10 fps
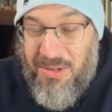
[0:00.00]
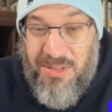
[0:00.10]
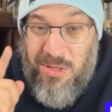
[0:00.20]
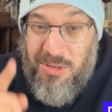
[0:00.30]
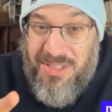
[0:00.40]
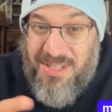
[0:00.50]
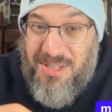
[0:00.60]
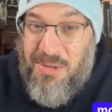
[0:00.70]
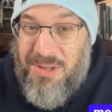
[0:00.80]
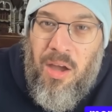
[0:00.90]
So let's get
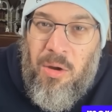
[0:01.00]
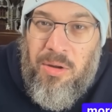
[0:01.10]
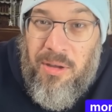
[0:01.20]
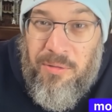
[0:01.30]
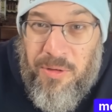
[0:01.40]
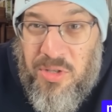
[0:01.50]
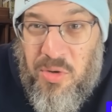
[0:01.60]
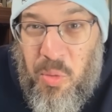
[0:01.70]
to it. Okay, first,